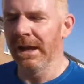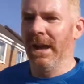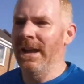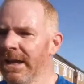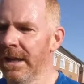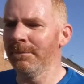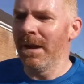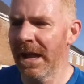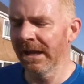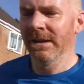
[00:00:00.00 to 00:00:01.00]

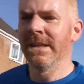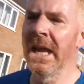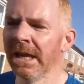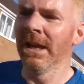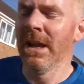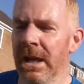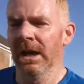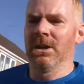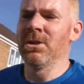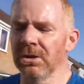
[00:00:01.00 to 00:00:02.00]
and
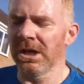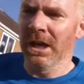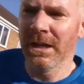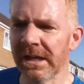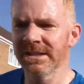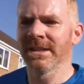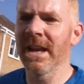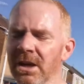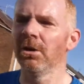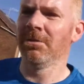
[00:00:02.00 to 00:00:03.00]
I took
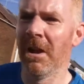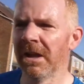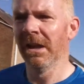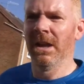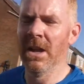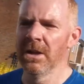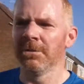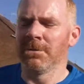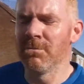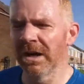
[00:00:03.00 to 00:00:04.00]
yesterday off
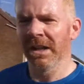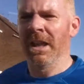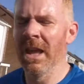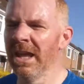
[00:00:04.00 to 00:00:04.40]
from running,